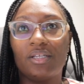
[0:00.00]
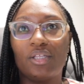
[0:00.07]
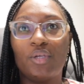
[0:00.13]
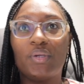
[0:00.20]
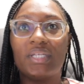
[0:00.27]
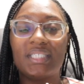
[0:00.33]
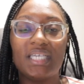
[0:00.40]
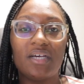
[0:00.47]

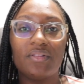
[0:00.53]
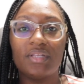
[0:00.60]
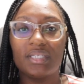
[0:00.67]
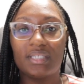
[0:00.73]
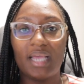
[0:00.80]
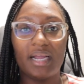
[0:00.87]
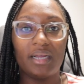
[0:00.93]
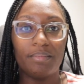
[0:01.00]
you can tell that
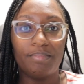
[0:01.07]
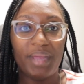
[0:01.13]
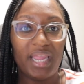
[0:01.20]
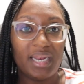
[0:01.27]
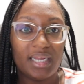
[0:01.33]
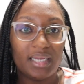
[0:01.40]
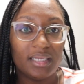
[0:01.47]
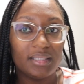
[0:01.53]
it's like a
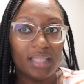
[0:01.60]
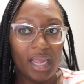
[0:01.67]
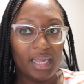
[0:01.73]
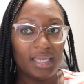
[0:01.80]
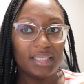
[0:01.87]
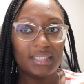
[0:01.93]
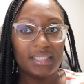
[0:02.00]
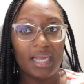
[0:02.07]
beta,
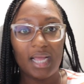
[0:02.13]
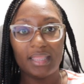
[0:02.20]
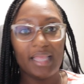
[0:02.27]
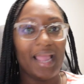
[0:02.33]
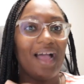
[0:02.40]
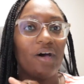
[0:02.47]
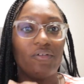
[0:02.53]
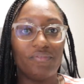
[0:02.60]
like it's not
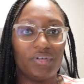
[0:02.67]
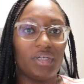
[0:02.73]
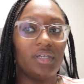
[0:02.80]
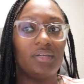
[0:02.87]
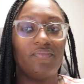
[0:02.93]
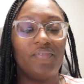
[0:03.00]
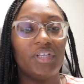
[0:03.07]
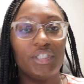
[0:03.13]
the
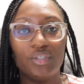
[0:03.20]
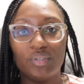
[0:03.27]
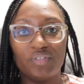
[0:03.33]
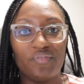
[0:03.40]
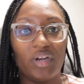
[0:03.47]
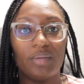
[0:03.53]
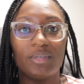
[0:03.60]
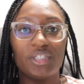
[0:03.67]
alpha. Vendoo is
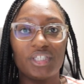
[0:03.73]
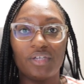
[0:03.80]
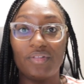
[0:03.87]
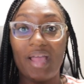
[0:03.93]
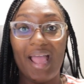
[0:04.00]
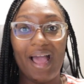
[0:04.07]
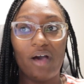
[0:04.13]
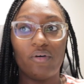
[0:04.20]
very much so
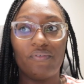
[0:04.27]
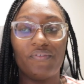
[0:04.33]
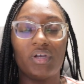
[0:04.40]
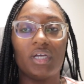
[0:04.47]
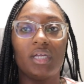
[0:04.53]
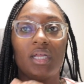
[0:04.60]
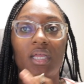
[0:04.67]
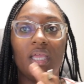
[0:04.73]
the
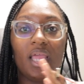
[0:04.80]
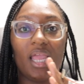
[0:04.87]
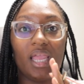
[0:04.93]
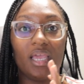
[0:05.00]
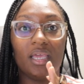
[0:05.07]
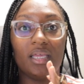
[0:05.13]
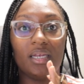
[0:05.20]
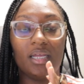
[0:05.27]
alpha,
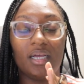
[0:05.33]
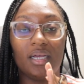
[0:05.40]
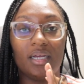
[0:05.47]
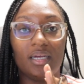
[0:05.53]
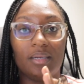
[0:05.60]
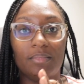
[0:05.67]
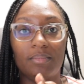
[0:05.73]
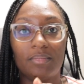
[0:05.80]
and
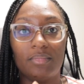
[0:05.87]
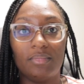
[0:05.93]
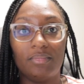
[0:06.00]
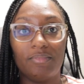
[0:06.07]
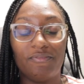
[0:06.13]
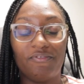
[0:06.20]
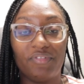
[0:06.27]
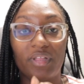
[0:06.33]

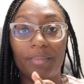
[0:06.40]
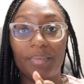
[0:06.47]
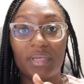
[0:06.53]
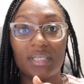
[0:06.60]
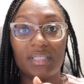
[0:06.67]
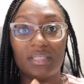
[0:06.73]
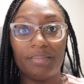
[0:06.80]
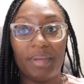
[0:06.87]
Flip
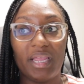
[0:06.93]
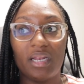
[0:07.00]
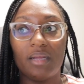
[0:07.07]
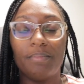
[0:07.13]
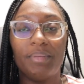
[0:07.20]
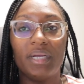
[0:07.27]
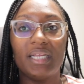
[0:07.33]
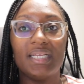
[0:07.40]
is the beta,
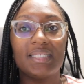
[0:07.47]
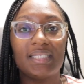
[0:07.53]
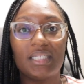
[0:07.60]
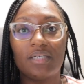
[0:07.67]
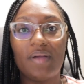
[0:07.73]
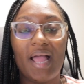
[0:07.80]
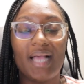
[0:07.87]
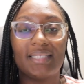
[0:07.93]
but it
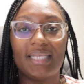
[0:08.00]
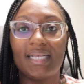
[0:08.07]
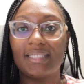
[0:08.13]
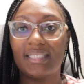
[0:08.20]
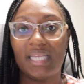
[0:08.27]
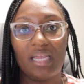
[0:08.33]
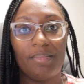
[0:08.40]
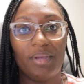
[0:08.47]
still has that
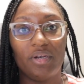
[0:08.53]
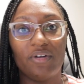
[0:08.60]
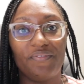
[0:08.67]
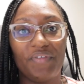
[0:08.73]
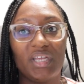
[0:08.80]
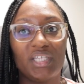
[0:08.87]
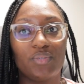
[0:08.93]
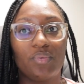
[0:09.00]
same
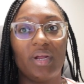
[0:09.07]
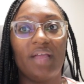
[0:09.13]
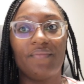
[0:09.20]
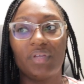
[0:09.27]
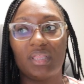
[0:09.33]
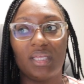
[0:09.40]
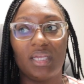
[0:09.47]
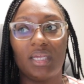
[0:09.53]
interface where
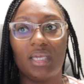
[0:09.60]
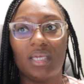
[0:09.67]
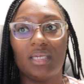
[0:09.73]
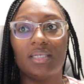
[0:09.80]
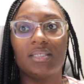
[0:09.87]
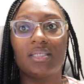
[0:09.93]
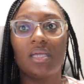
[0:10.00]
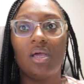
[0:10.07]
everything
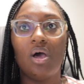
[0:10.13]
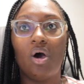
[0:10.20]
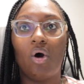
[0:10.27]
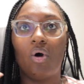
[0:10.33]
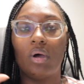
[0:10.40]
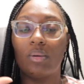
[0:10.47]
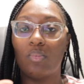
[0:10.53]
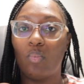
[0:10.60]
is
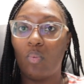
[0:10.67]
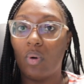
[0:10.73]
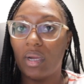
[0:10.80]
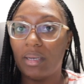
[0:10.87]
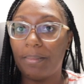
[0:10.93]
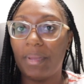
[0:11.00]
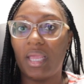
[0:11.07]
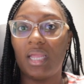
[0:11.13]
on
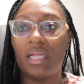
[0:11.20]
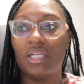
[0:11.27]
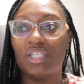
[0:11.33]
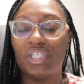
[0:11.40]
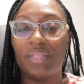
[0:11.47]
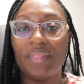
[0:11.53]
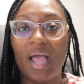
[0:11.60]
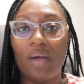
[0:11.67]
one page.
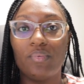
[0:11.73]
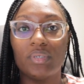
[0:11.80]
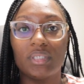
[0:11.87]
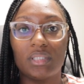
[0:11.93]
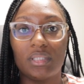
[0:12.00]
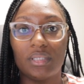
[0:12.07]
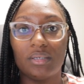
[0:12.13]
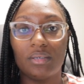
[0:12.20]
And that
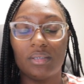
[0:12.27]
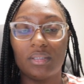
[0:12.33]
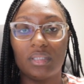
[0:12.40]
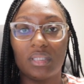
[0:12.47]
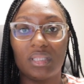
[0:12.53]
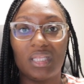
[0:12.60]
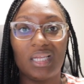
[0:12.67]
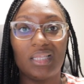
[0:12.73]
was
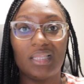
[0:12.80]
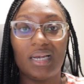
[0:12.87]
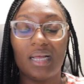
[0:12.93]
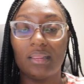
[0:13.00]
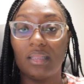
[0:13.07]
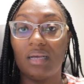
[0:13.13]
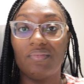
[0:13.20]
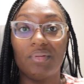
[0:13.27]
the thing that I
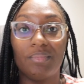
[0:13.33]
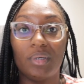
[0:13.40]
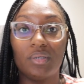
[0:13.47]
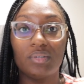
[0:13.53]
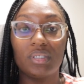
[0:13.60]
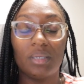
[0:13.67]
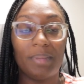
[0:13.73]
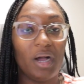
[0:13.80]
love the
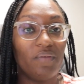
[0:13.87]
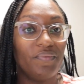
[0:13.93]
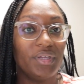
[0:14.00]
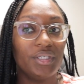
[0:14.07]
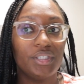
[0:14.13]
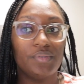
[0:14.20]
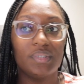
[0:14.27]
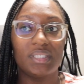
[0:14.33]
most about
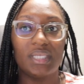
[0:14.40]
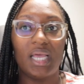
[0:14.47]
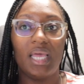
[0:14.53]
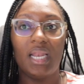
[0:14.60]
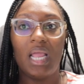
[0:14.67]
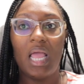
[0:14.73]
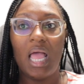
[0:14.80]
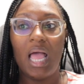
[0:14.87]
Vendoo, is that